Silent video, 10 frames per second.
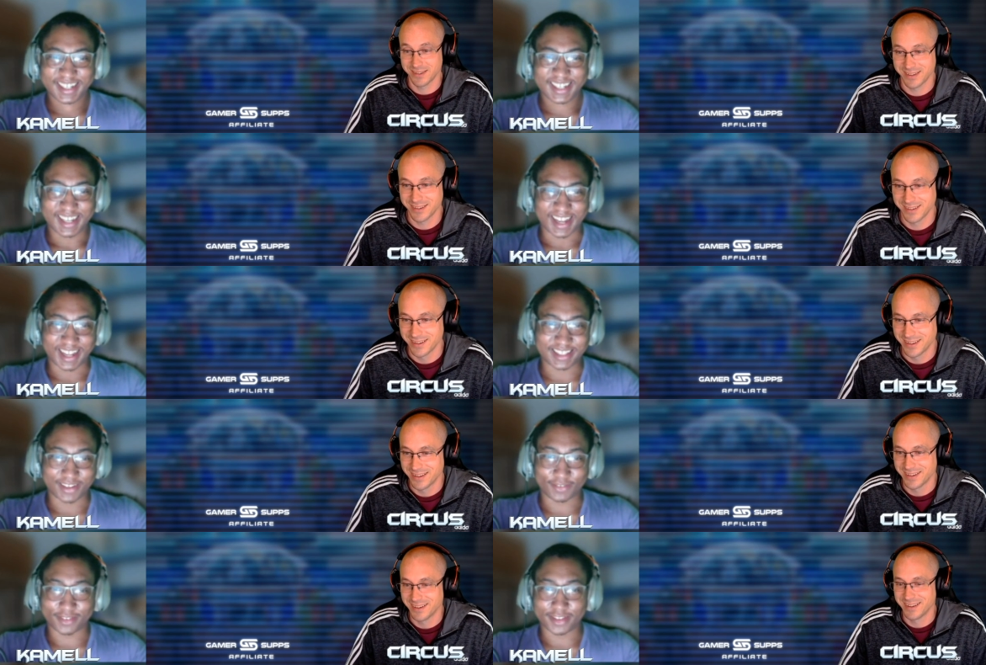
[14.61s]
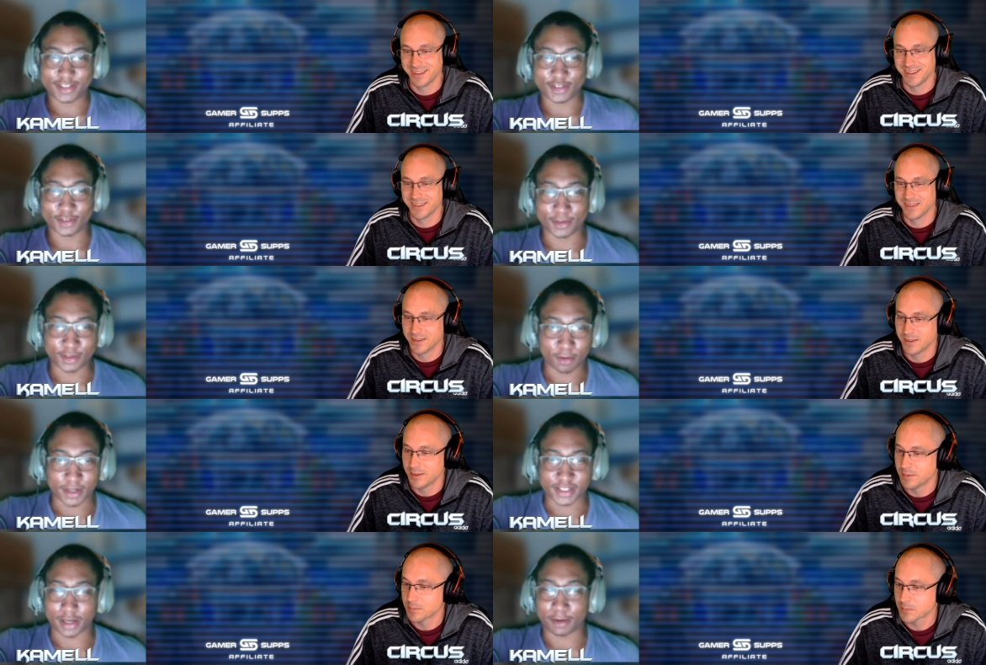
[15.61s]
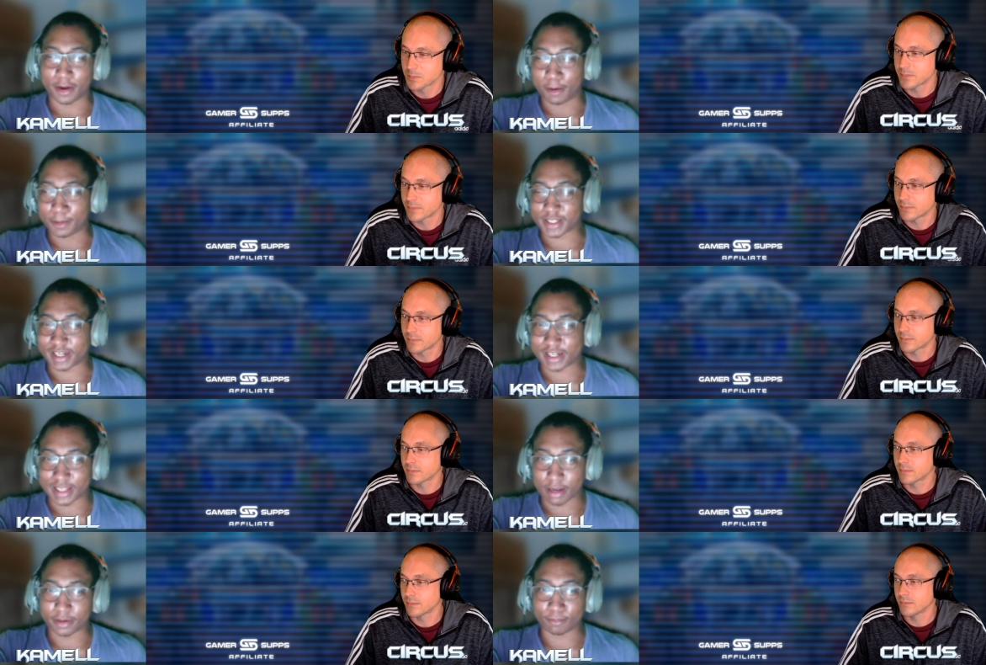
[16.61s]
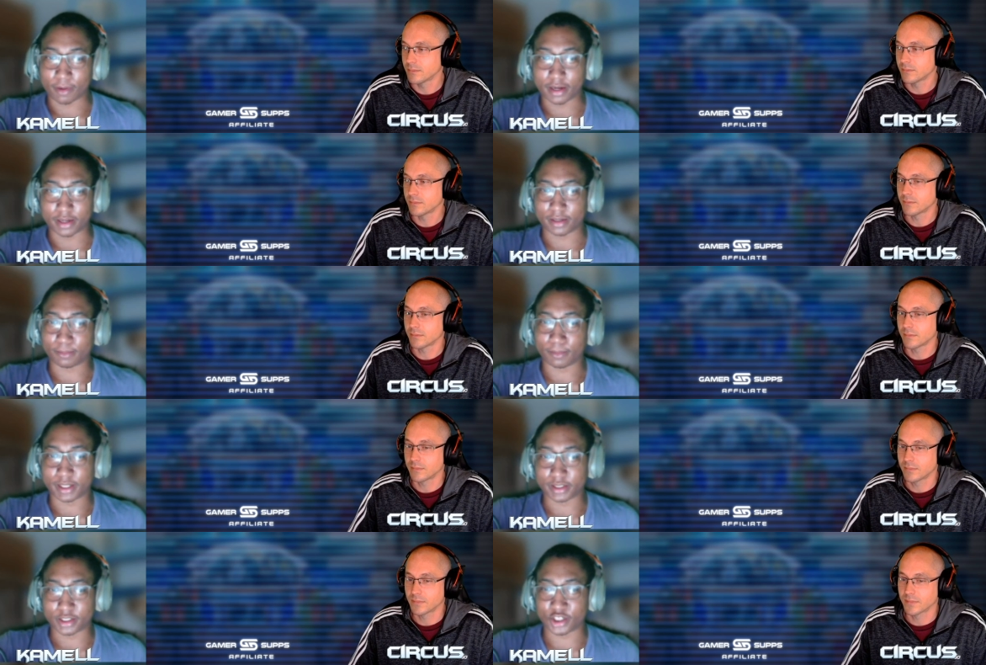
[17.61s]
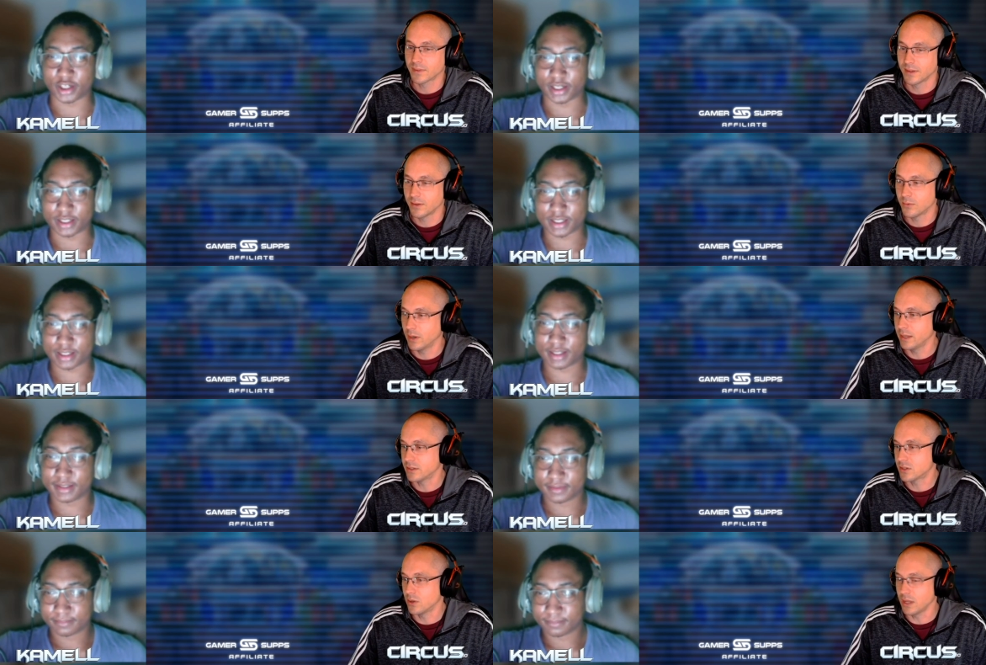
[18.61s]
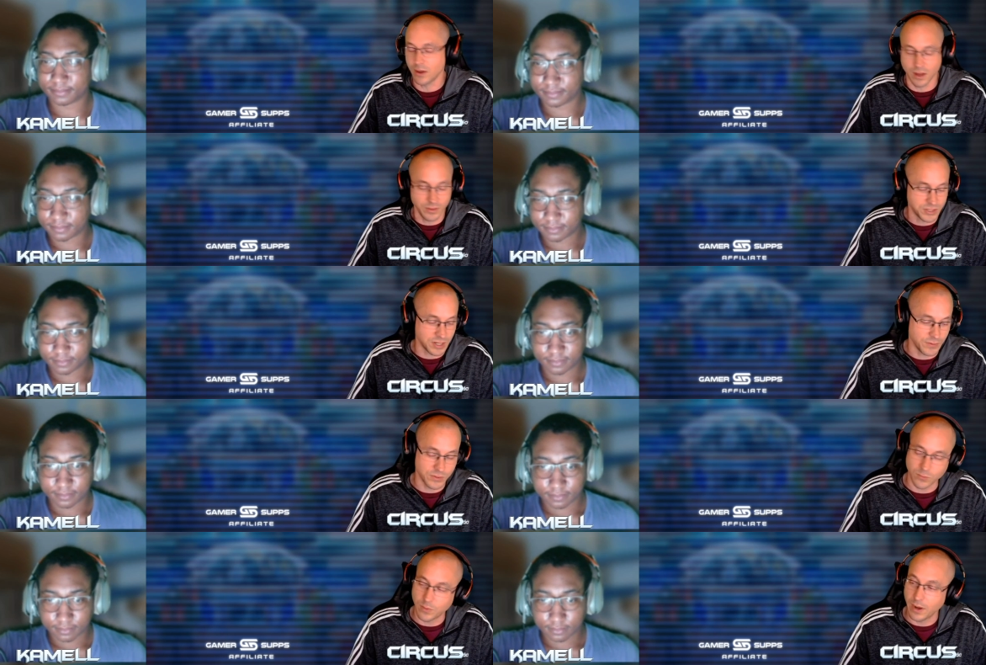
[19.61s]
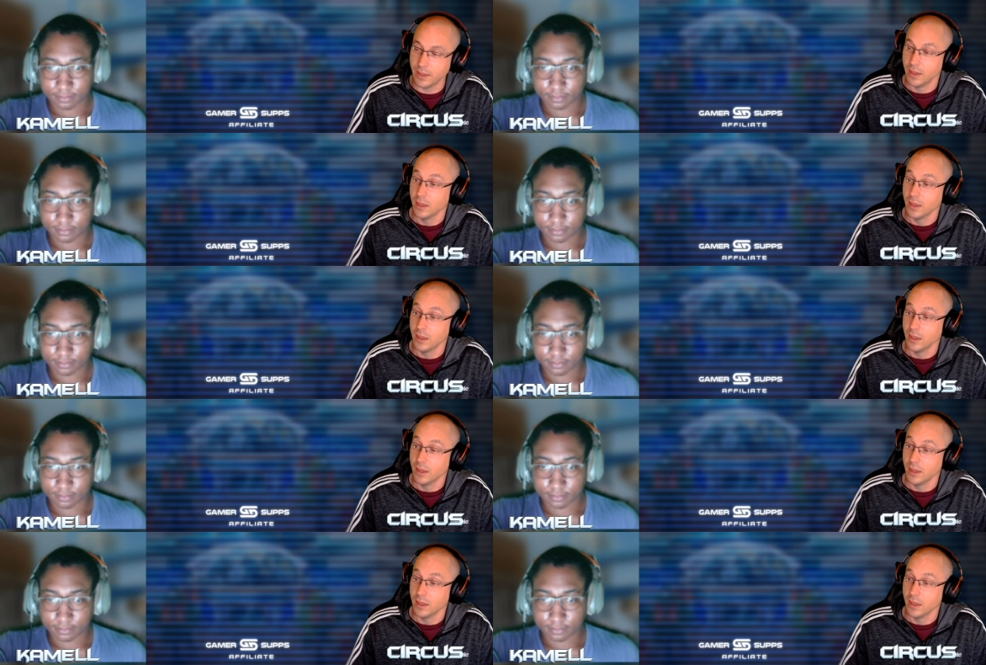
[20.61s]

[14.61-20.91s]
Speaker 1: I
Speaker 2: definitely do. You know, I always like clowning Reddit when I get the chance.
Speaker 1: Right, so yeah, all this stuff is from Reddit,